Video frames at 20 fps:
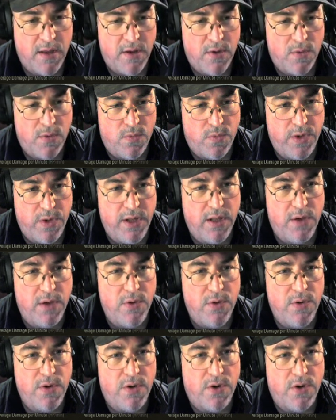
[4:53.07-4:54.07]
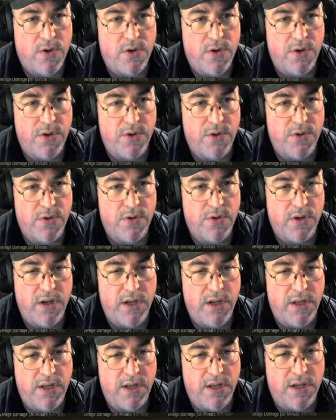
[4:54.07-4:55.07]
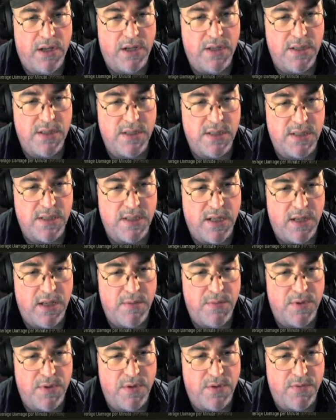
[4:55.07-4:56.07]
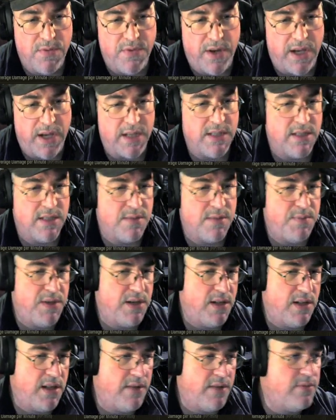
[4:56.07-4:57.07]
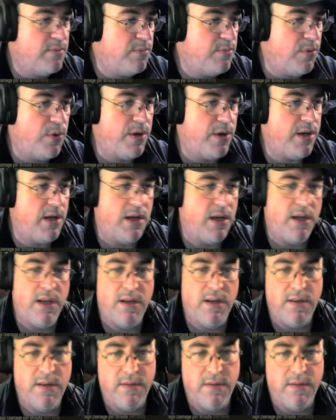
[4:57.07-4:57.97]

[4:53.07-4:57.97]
Reload on your 8 and 9 is the same, with your fastest being 11.9.